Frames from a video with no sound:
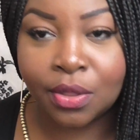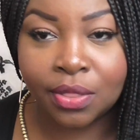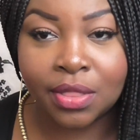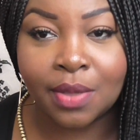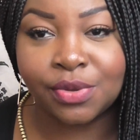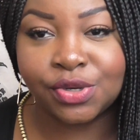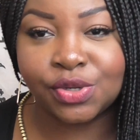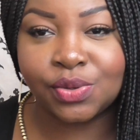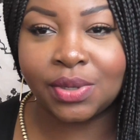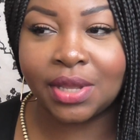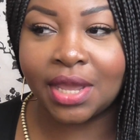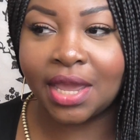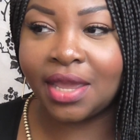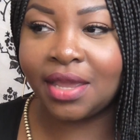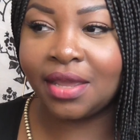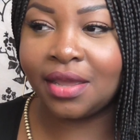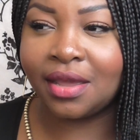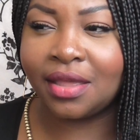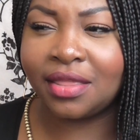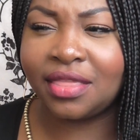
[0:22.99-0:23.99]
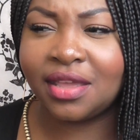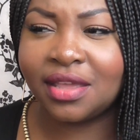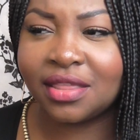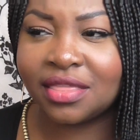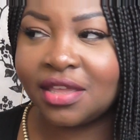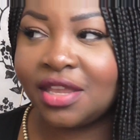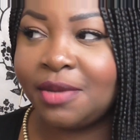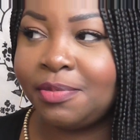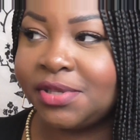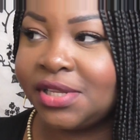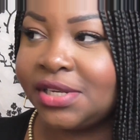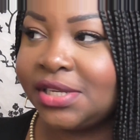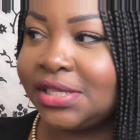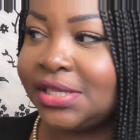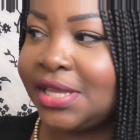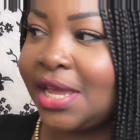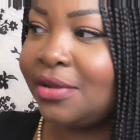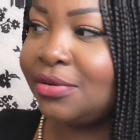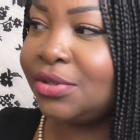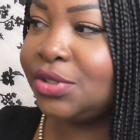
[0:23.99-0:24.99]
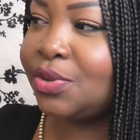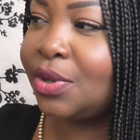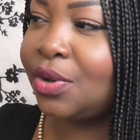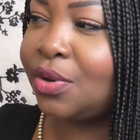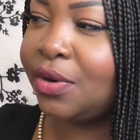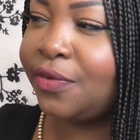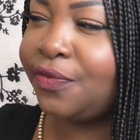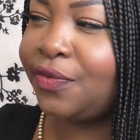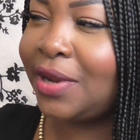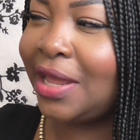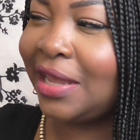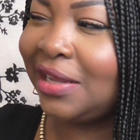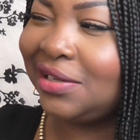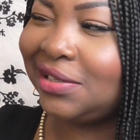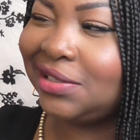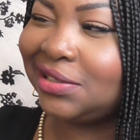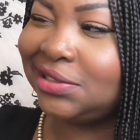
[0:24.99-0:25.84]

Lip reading: they were doing a, I think 30% discount, so I got it for like,